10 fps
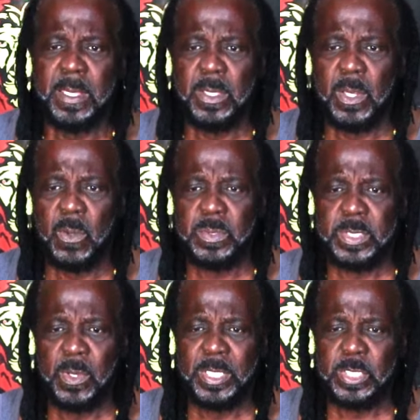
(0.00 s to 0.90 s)
You know,
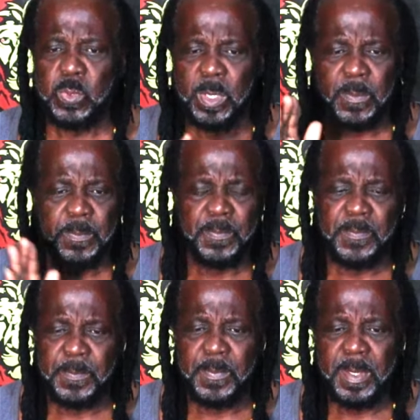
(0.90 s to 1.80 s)
so I just want to
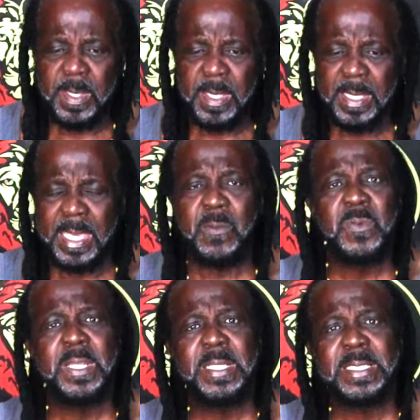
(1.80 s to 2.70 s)
get
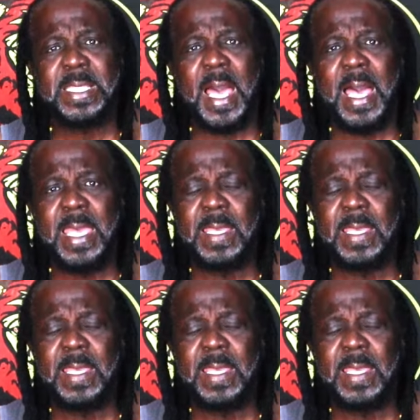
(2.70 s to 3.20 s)
rid of this guy,